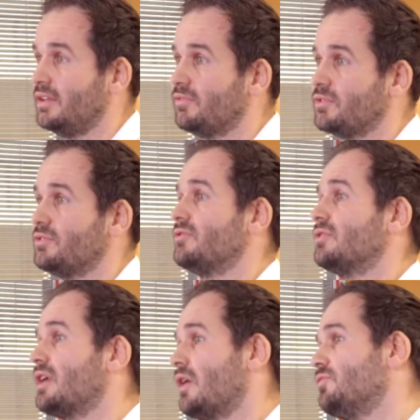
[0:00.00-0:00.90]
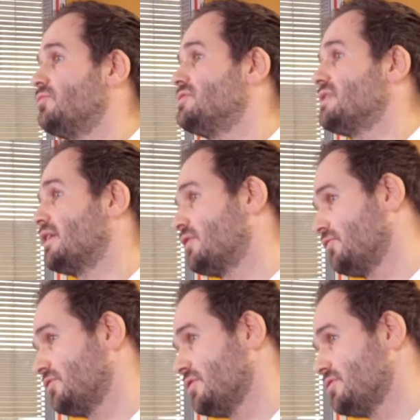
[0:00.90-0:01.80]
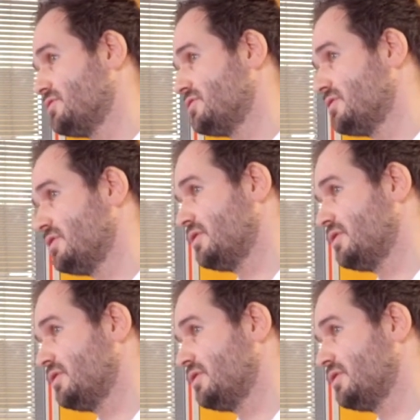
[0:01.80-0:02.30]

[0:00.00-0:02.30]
different countries and continents.